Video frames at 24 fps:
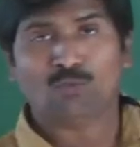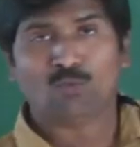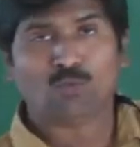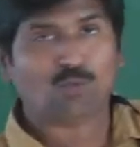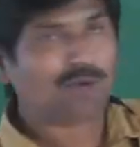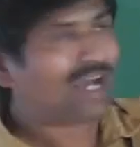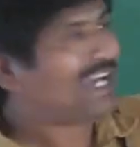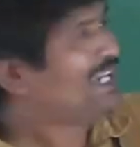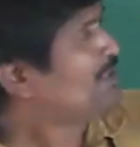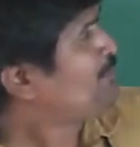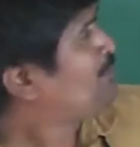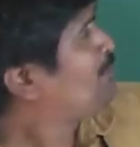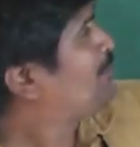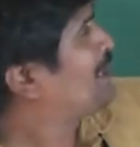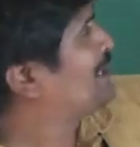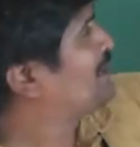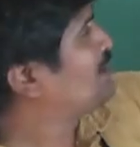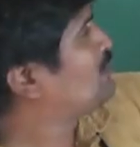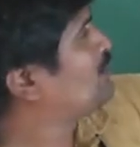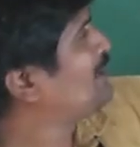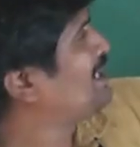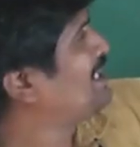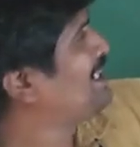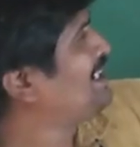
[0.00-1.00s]
Why
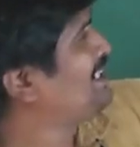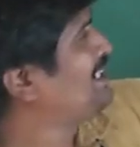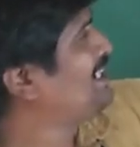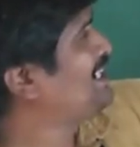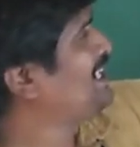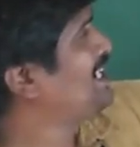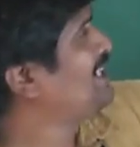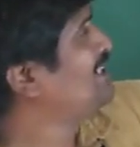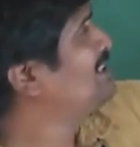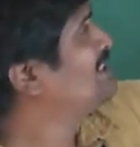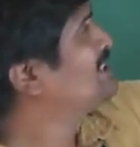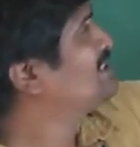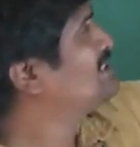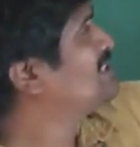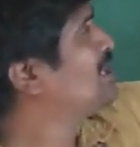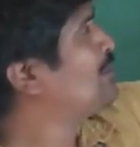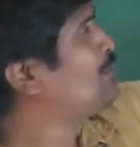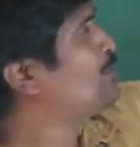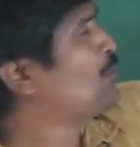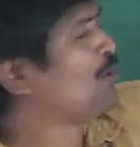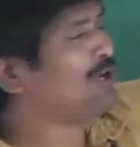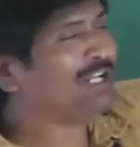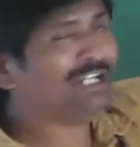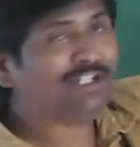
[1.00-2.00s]
particularly here the
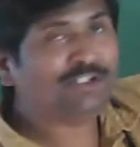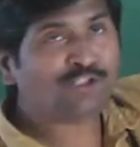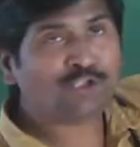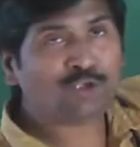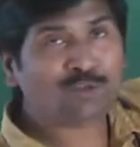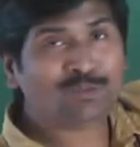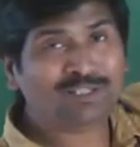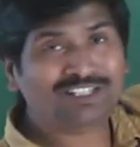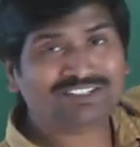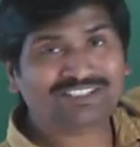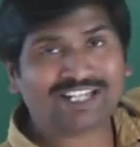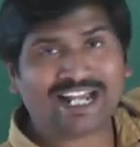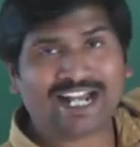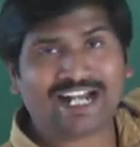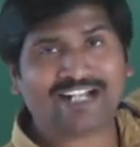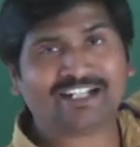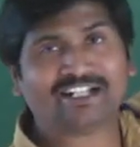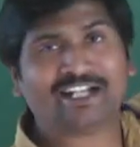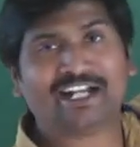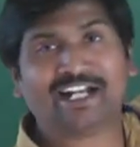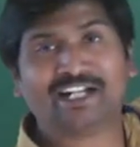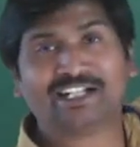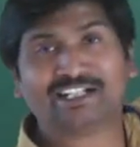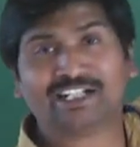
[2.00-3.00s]
pollen tube is
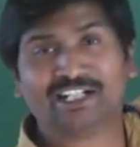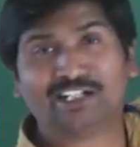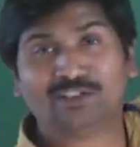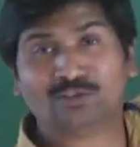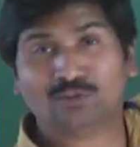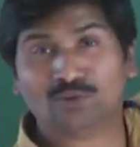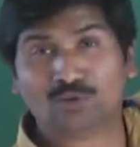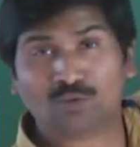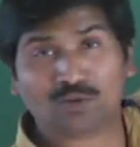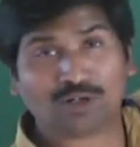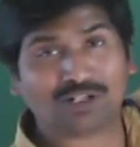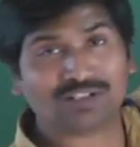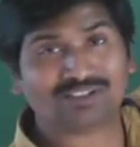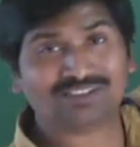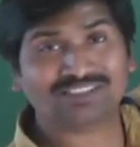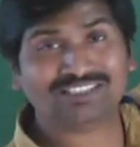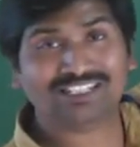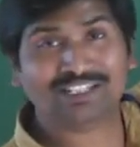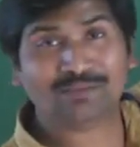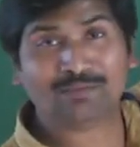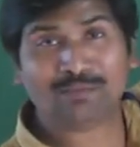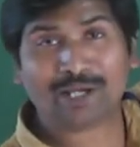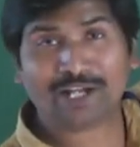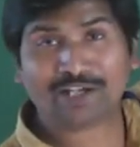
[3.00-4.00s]
attracted towards
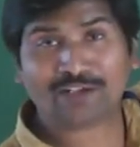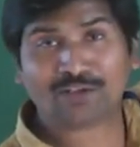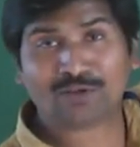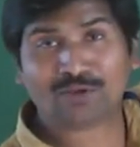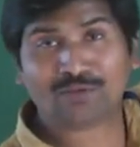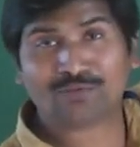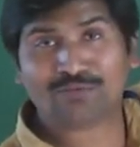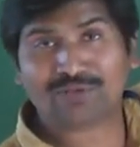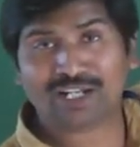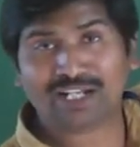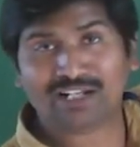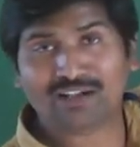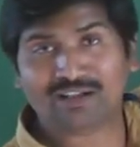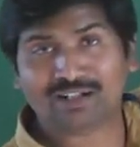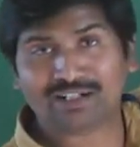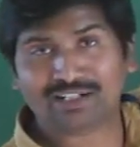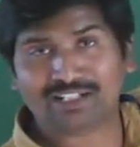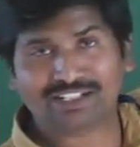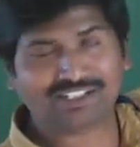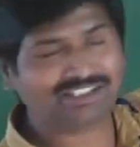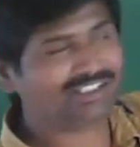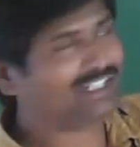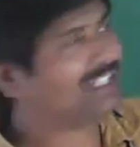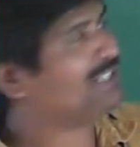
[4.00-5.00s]
the micropyle
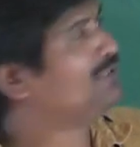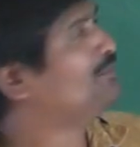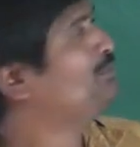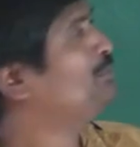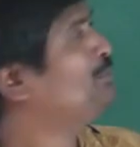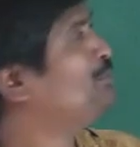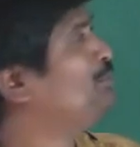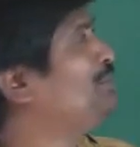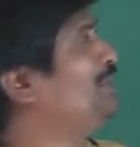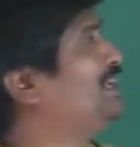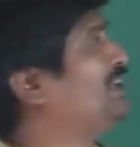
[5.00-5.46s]
region?